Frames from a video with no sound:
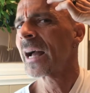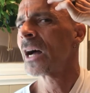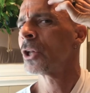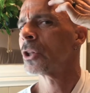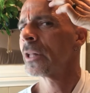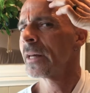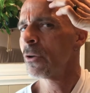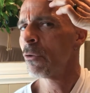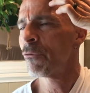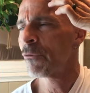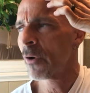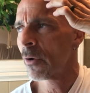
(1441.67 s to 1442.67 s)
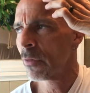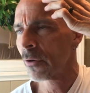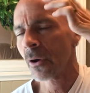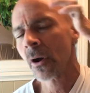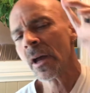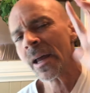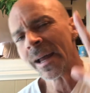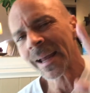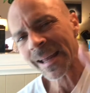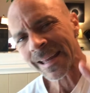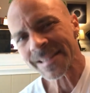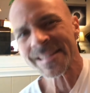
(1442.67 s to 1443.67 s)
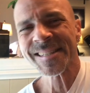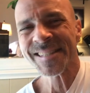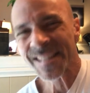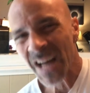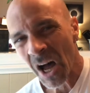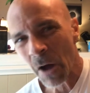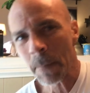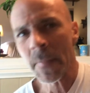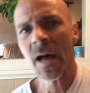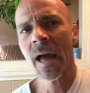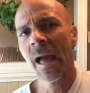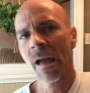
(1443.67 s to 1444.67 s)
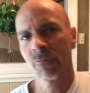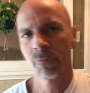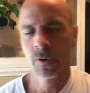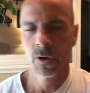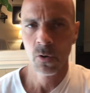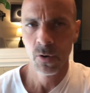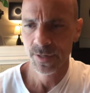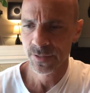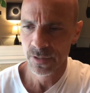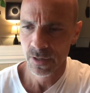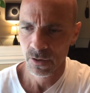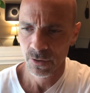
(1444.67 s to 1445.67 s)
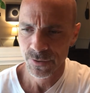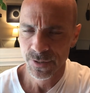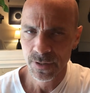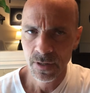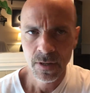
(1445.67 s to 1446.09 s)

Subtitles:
a little further in some Africoid skulls.